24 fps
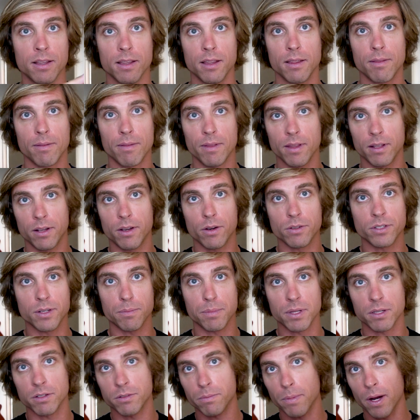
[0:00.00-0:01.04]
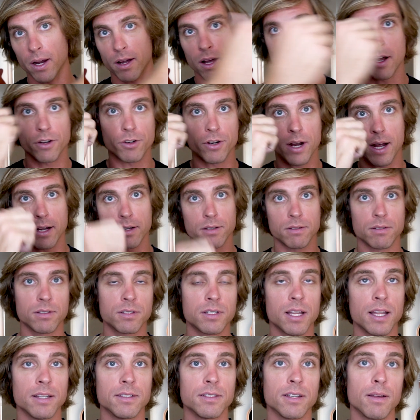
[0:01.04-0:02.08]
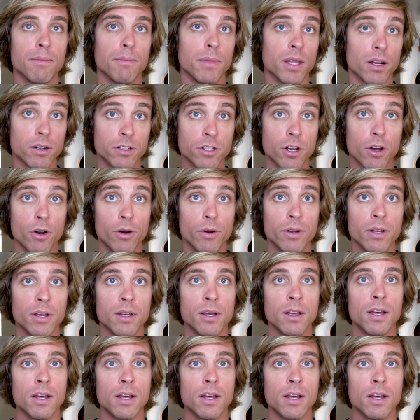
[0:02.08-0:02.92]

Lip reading: it goes up to the smart contract, sends them their toad.